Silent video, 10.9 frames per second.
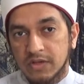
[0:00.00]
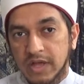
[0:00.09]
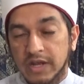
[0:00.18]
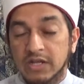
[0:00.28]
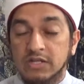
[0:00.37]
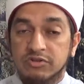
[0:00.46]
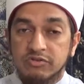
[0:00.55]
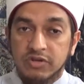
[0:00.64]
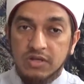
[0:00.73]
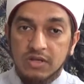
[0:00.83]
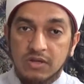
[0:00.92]

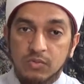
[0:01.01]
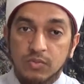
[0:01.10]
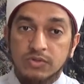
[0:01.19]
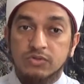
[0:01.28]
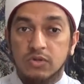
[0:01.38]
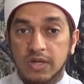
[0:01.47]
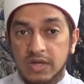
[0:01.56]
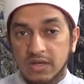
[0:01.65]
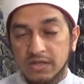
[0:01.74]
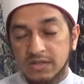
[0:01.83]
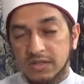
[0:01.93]
adultery with
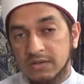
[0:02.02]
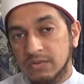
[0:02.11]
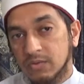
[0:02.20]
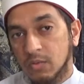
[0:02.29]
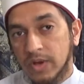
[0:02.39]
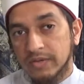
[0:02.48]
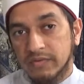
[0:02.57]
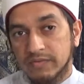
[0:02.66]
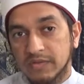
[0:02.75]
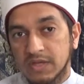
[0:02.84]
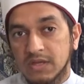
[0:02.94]
Zulaykha, the wife
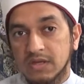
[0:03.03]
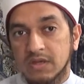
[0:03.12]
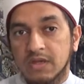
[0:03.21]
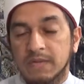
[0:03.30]
of the